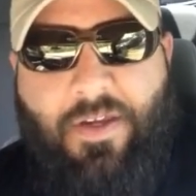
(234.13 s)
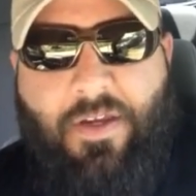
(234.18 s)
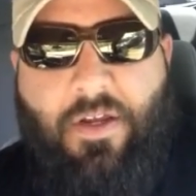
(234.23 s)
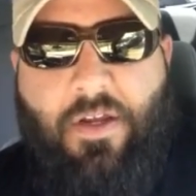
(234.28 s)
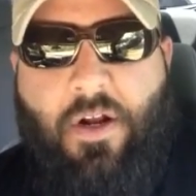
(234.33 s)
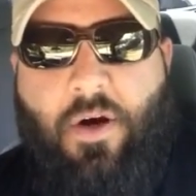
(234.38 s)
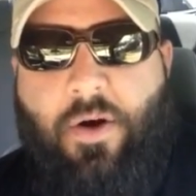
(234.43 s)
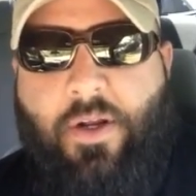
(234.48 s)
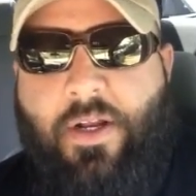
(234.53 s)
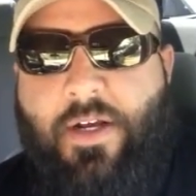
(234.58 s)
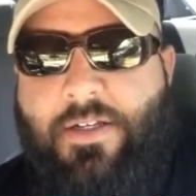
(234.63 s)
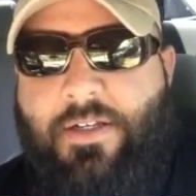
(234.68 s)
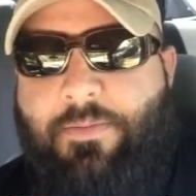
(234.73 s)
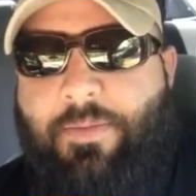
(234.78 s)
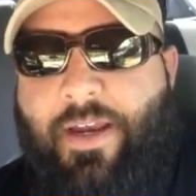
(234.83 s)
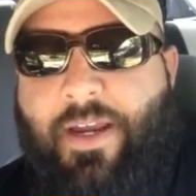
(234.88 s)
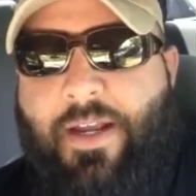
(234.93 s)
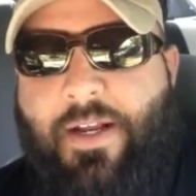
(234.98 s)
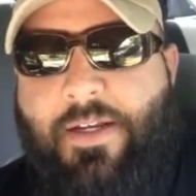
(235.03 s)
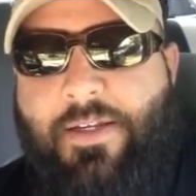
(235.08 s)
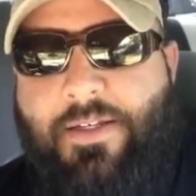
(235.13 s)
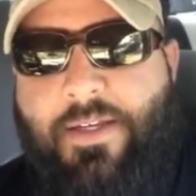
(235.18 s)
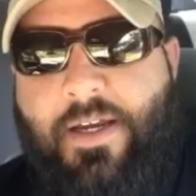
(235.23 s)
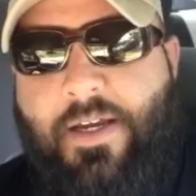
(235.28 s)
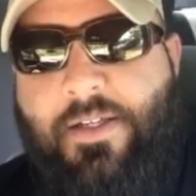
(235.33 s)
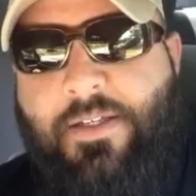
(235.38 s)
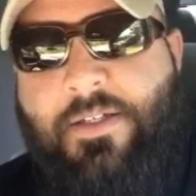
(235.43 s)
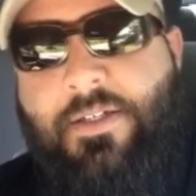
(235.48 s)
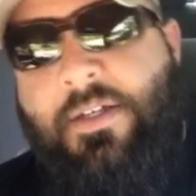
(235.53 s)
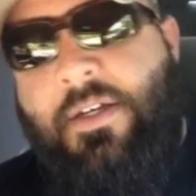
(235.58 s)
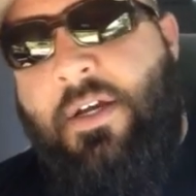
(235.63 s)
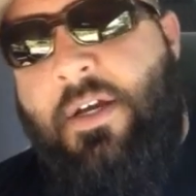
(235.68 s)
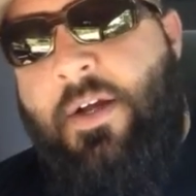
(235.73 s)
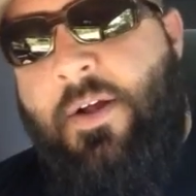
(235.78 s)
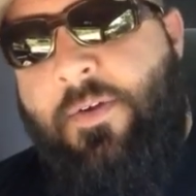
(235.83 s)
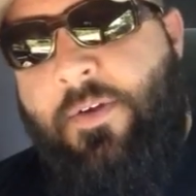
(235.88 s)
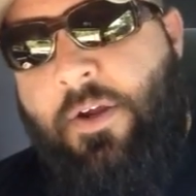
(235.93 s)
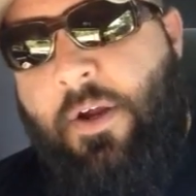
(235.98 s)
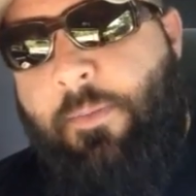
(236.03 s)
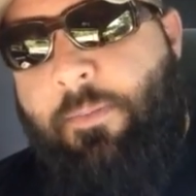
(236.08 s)
you know, it doesn't make any sense.
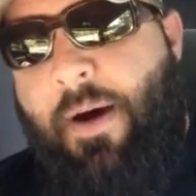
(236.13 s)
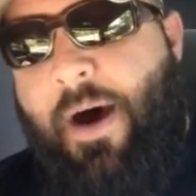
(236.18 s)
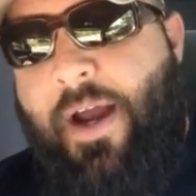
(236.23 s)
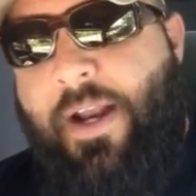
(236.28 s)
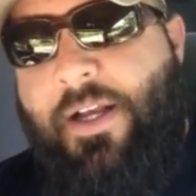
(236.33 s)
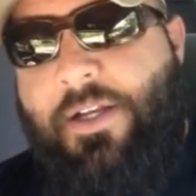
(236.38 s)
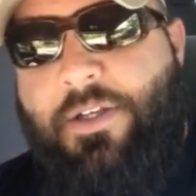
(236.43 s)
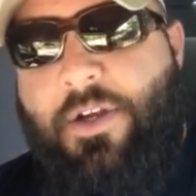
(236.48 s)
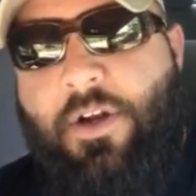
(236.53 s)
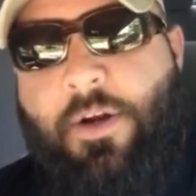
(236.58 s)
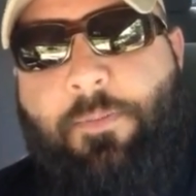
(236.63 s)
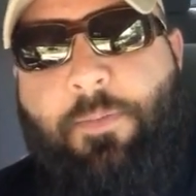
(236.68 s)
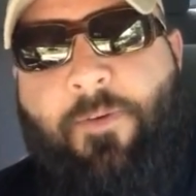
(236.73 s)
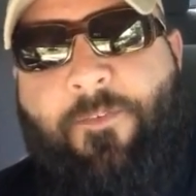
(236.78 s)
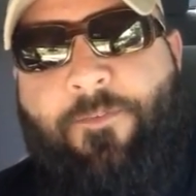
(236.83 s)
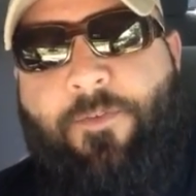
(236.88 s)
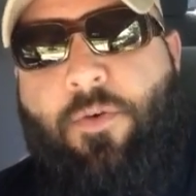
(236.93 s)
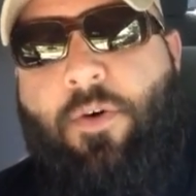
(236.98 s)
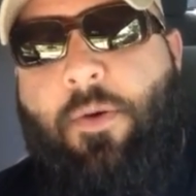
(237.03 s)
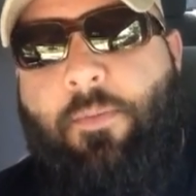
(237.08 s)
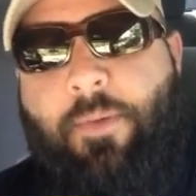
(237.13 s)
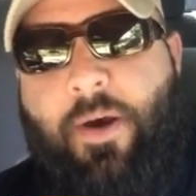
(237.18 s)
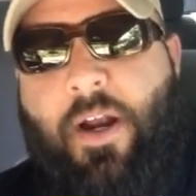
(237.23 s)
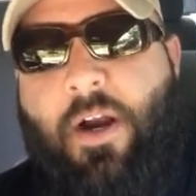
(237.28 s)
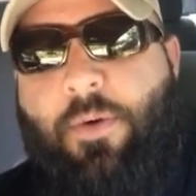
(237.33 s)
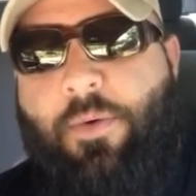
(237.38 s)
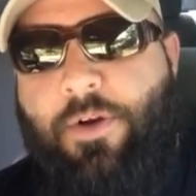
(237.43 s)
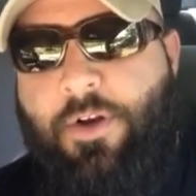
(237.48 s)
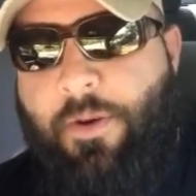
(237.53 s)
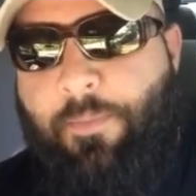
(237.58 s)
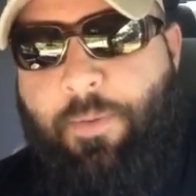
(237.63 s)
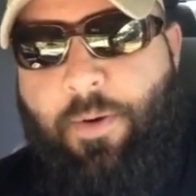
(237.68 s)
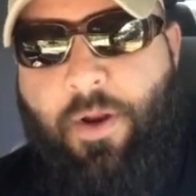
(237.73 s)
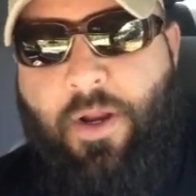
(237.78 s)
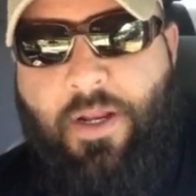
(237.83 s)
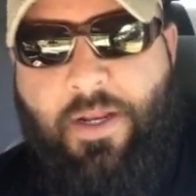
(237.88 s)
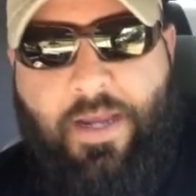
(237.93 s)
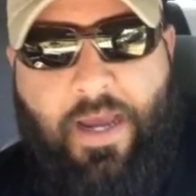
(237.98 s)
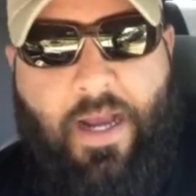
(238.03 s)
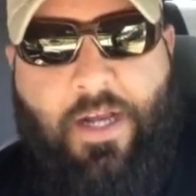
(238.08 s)
Your body is going to perform better when you're
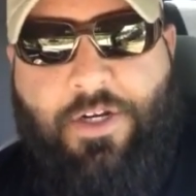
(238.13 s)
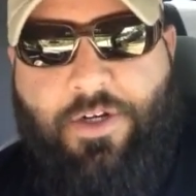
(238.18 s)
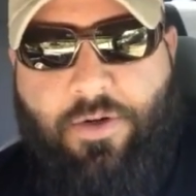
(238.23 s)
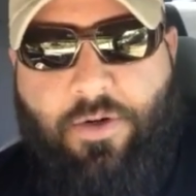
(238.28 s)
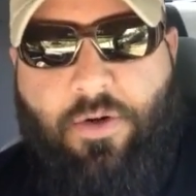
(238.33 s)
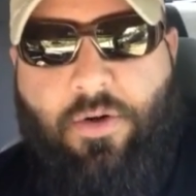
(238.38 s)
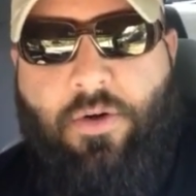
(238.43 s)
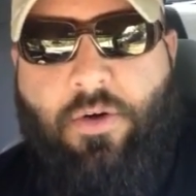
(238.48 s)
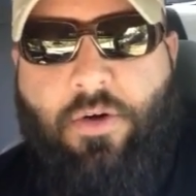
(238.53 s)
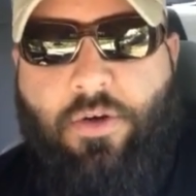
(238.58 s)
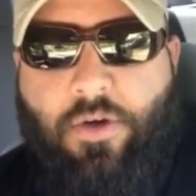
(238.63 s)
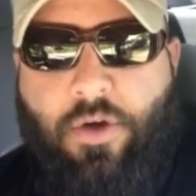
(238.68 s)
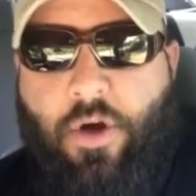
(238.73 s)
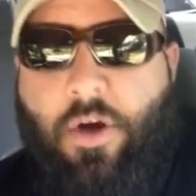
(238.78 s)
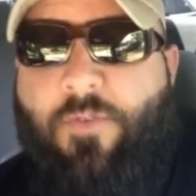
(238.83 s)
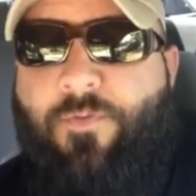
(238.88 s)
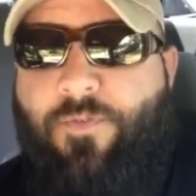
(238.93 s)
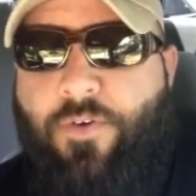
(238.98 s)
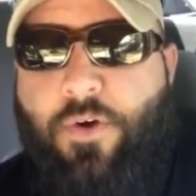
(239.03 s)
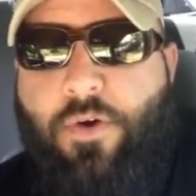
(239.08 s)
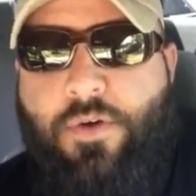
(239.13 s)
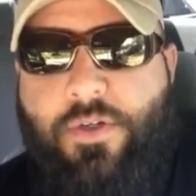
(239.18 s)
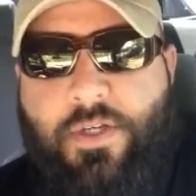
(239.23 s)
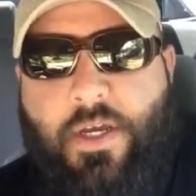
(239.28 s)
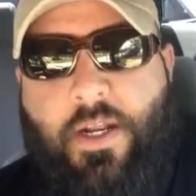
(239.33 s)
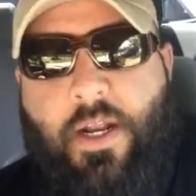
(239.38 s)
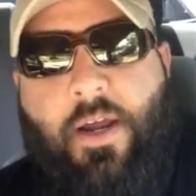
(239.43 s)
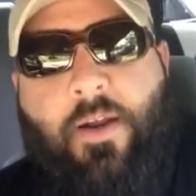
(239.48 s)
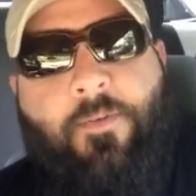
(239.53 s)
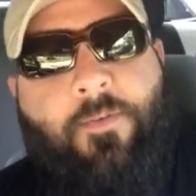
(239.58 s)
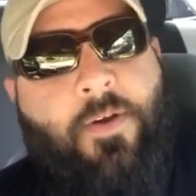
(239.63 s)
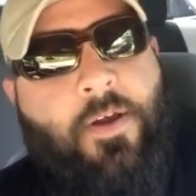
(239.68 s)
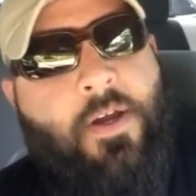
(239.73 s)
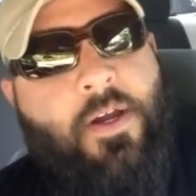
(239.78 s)
putting natural, good foods in it.